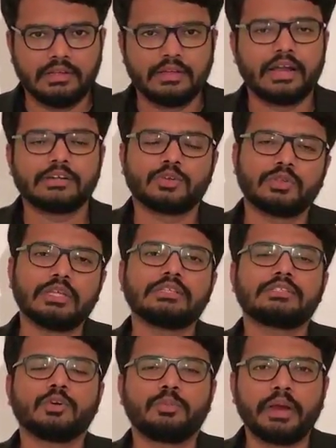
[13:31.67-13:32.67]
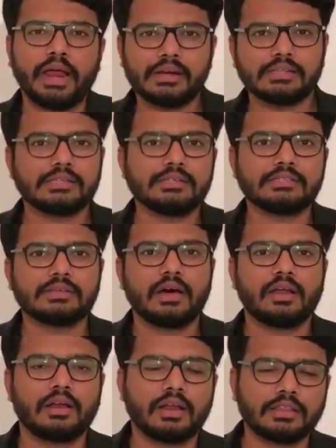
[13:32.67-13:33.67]
Right, so these superantigens
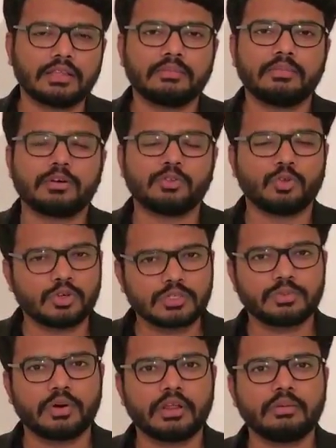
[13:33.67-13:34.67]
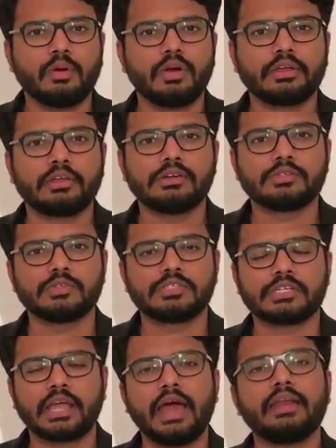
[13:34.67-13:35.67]
are nothing but those protein molecules
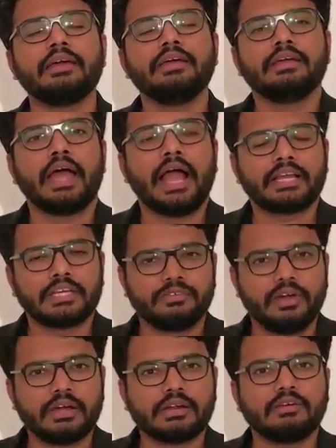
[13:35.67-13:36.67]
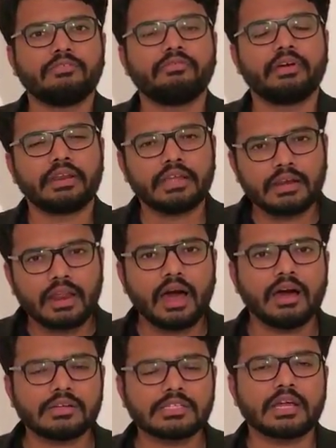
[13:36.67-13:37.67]
which can activate a very
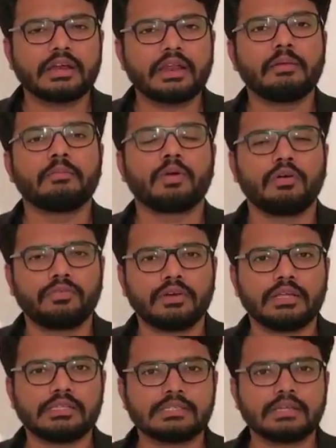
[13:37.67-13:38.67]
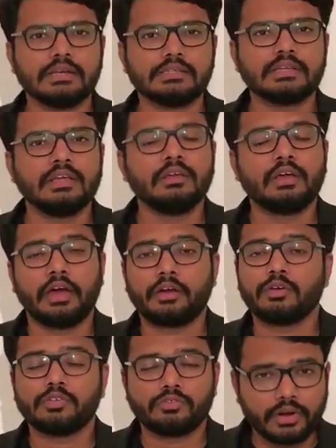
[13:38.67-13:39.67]
large number of T cells,
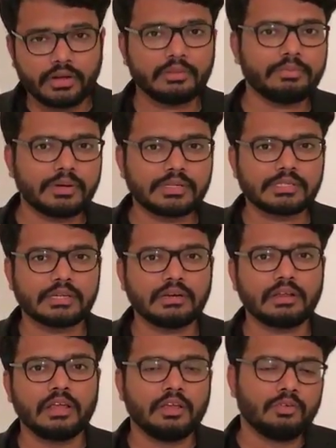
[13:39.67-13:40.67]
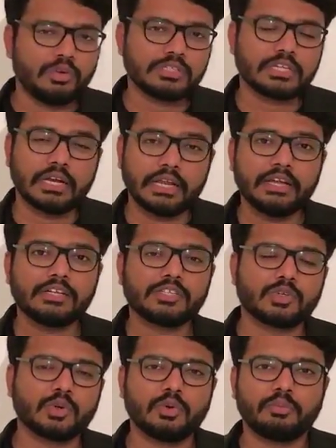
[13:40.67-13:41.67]
around 20%, which leads
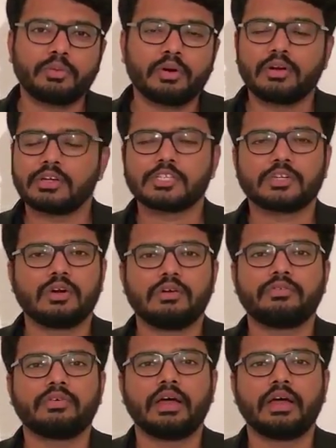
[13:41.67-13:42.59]
to production of